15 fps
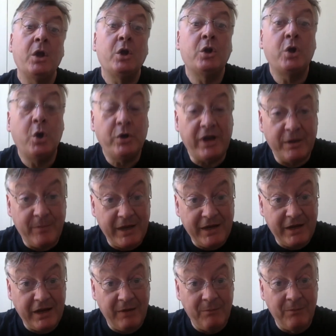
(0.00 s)
Could I make
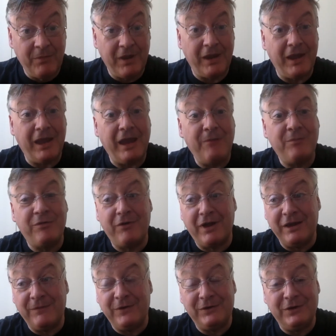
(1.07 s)
him a
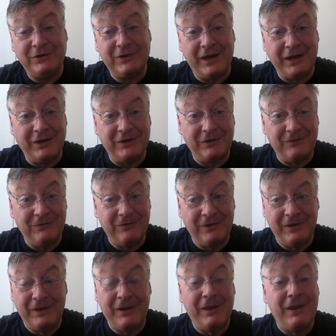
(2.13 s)
private detective?
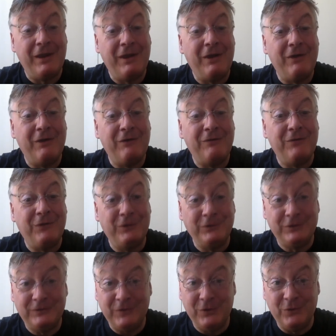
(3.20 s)
For those
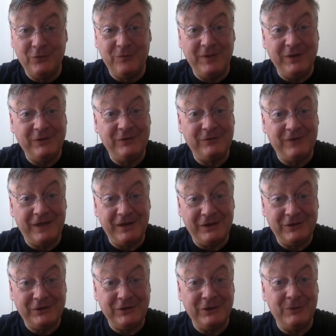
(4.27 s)
of you who've been to
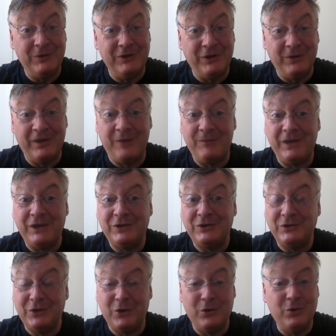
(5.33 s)
Venice, you will know that makes
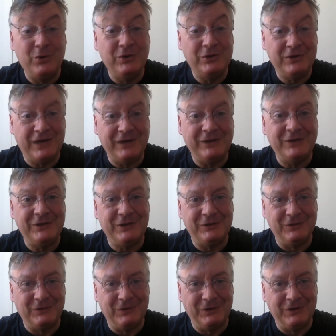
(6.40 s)
no sense at
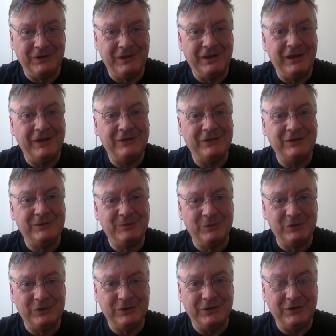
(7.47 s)
all. It's a small
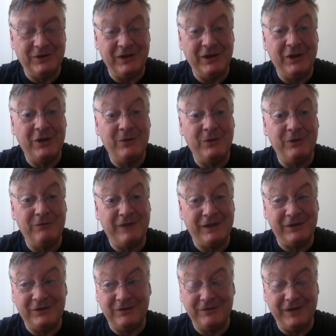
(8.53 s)
city with
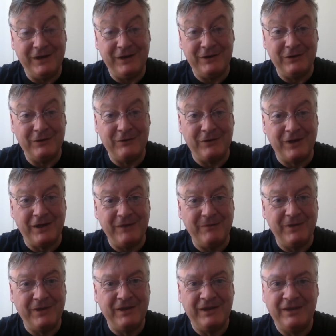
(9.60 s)
relatively little
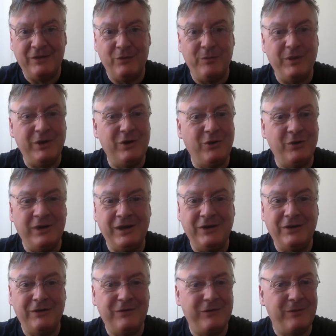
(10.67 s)
crime. There would be no need
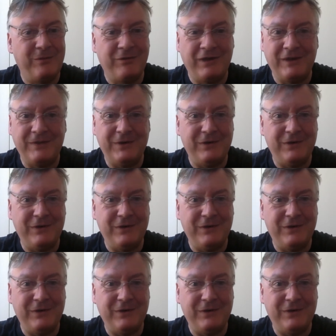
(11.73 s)
for a private